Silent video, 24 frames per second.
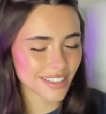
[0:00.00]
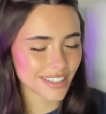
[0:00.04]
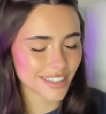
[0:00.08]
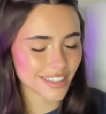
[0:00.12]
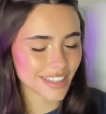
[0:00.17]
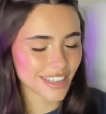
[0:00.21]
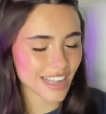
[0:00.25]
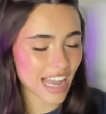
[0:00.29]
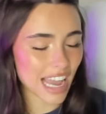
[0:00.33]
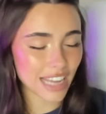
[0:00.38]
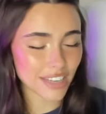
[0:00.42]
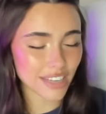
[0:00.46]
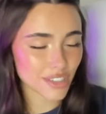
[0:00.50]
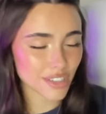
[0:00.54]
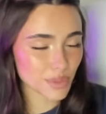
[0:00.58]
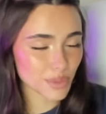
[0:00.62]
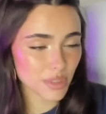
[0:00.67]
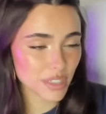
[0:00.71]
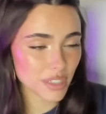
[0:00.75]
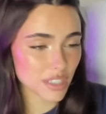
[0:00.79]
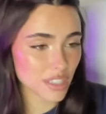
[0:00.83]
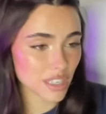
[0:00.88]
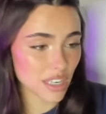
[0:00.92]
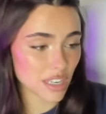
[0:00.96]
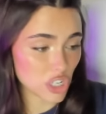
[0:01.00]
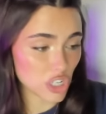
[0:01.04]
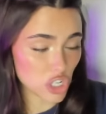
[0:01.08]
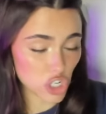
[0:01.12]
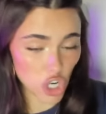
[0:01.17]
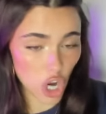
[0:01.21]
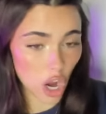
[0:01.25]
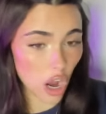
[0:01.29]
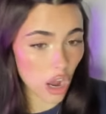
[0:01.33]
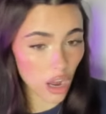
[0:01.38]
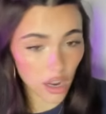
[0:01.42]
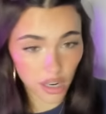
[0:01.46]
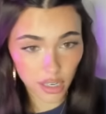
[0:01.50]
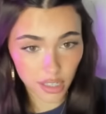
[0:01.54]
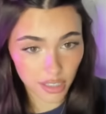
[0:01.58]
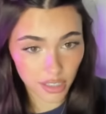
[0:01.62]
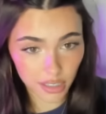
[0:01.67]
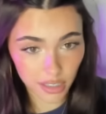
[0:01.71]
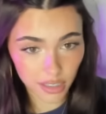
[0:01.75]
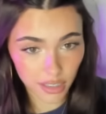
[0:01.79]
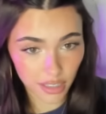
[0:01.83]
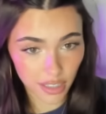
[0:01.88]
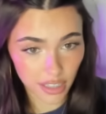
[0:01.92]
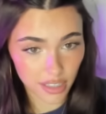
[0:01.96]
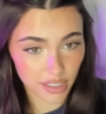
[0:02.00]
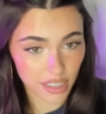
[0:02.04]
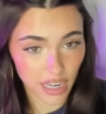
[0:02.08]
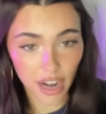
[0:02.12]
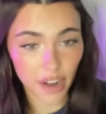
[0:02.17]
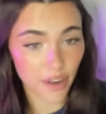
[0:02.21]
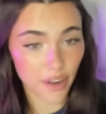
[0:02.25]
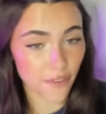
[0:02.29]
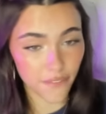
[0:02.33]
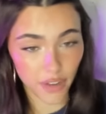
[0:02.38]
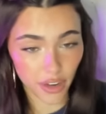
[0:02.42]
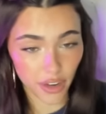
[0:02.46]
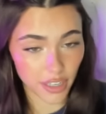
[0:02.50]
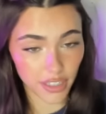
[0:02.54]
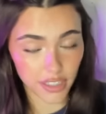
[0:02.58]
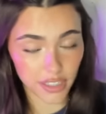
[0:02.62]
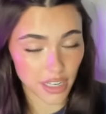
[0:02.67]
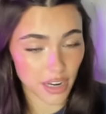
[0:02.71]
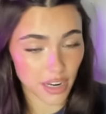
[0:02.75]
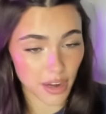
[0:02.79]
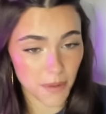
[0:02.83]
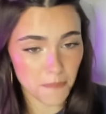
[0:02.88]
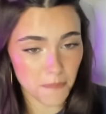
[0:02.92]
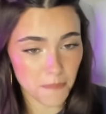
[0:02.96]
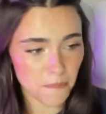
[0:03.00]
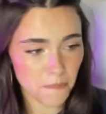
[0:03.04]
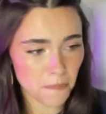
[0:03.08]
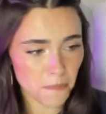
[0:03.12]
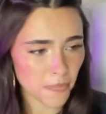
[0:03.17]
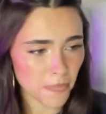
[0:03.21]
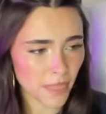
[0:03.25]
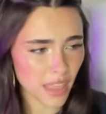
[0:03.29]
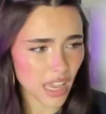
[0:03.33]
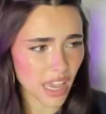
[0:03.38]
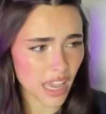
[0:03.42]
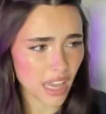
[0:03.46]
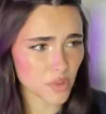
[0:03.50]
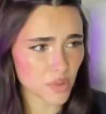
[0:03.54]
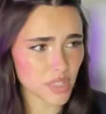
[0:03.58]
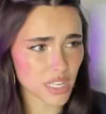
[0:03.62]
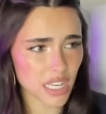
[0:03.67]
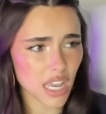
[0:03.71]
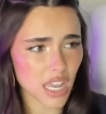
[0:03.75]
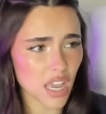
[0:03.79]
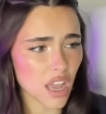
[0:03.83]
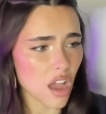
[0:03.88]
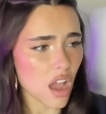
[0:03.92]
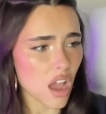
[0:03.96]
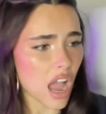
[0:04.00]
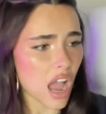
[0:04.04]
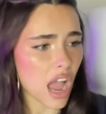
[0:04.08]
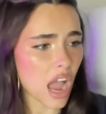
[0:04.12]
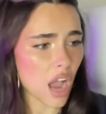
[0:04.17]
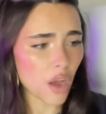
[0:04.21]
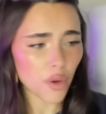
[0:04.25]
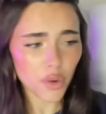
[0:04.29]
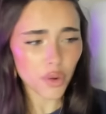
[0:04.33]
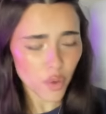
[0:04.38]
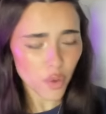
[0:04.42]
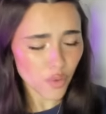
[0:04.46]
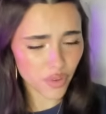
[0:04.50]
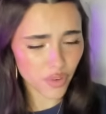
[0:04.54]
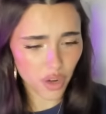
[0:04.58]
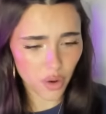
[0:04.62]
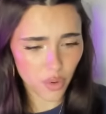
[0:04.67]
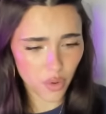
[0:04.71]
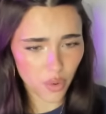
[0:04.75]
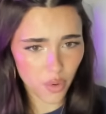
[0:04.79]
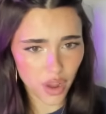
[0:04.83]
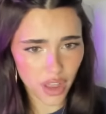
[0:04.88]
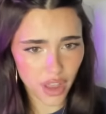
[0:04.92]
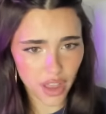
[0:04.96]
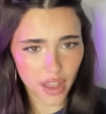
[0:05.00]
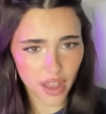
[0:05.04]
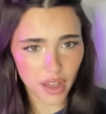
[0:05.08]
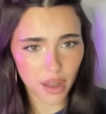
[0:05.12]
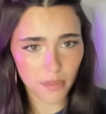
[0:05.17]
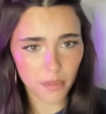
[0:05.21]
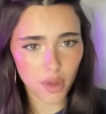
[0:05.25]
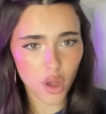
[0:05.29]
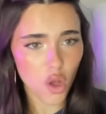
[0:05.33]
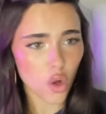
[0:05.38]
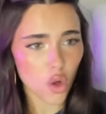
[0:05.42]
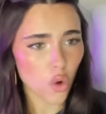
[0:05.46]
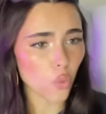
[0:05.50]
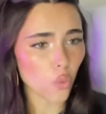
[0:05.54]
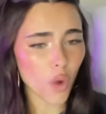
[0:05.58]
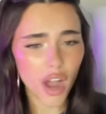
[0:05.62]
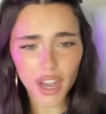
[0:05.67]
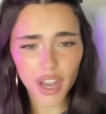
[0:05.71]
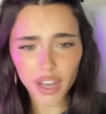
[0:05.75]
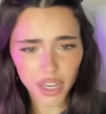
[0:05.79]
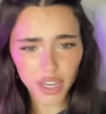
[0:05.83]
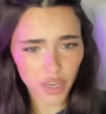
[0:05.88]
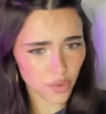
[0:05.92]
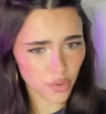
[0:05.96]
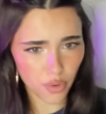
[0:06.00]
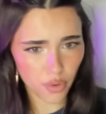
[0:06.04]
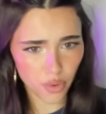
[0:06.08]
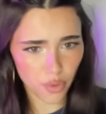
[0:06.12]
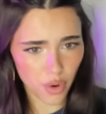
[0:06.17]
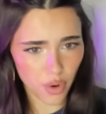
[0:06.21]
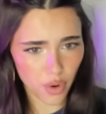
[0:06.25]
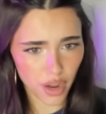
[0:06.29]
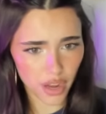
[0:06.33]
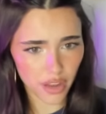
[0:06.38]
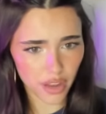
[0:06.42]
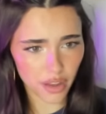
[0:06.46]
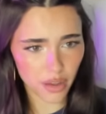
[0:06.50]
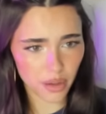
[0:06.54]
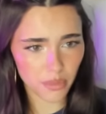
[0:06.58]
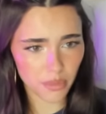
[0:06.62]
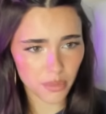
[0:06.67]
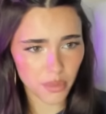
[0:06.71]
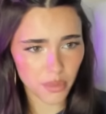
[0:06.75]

I just was in shock the entire fucking time. And I was like, how do you even know who I am? Why do you know who I am?